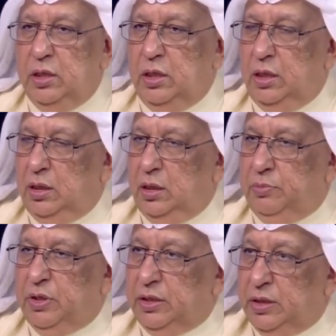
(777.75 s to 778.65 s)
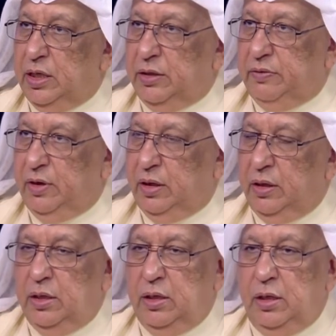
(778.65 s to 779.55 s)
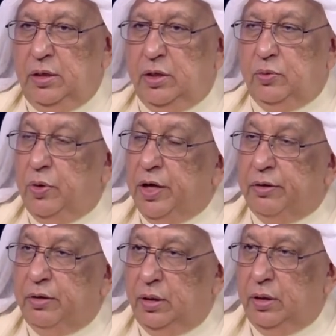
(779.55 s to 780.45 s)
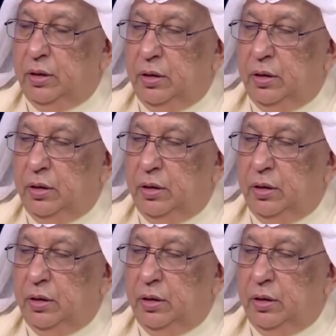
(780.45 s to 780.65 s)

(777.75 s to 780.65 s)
big data, networking.